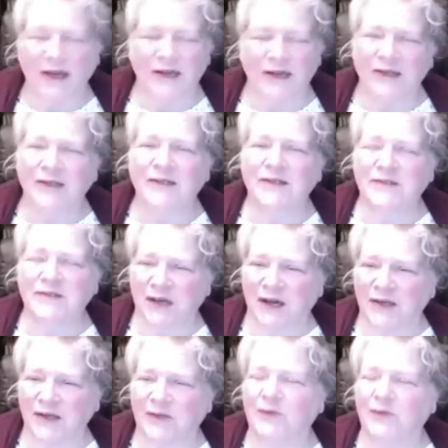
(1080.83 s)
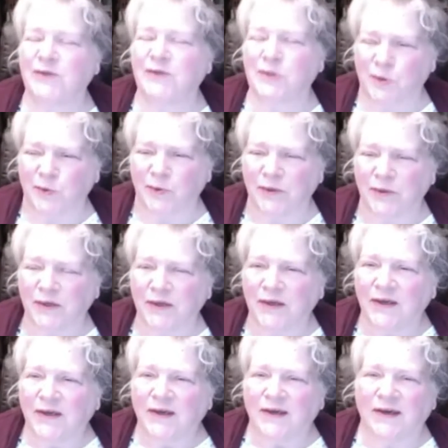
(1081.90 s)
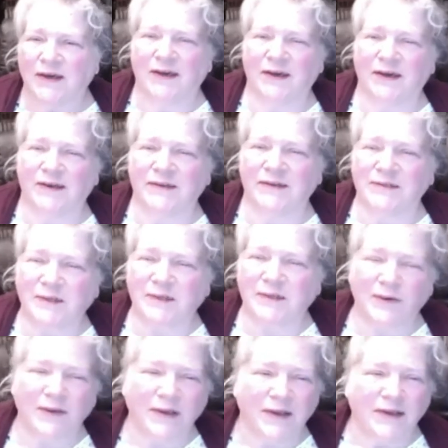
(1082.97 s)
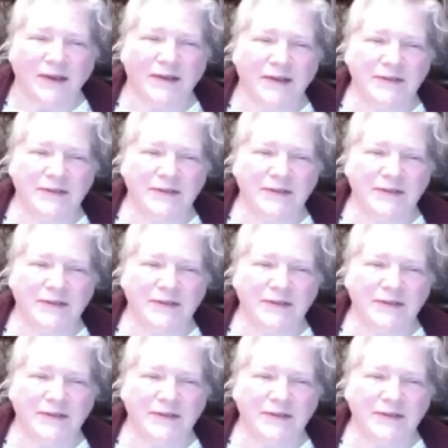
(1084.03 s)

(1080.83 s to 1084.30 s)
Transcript: inside your shoe. So this